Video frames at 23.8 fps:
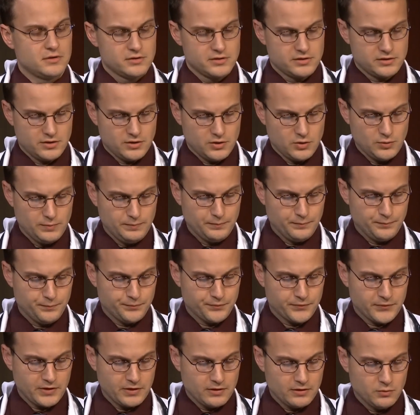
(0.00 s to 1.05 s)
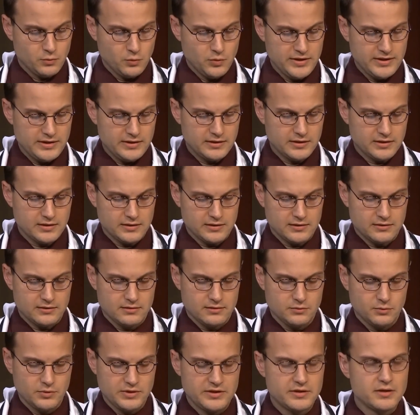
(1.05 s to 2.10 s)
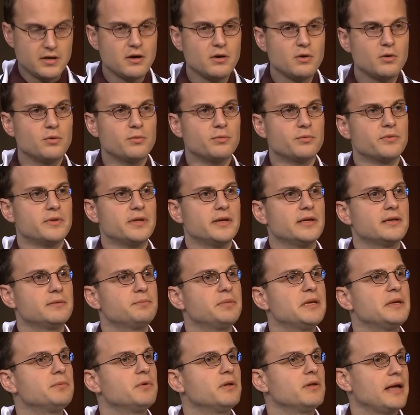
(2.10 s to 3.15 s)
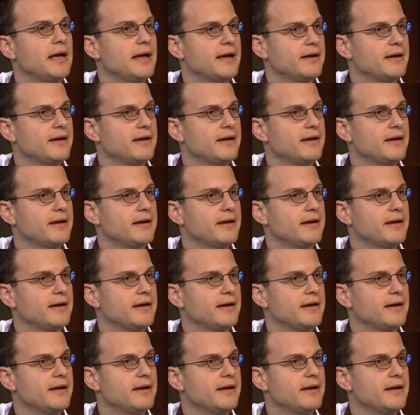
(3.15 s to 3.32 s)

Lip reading: So we know that people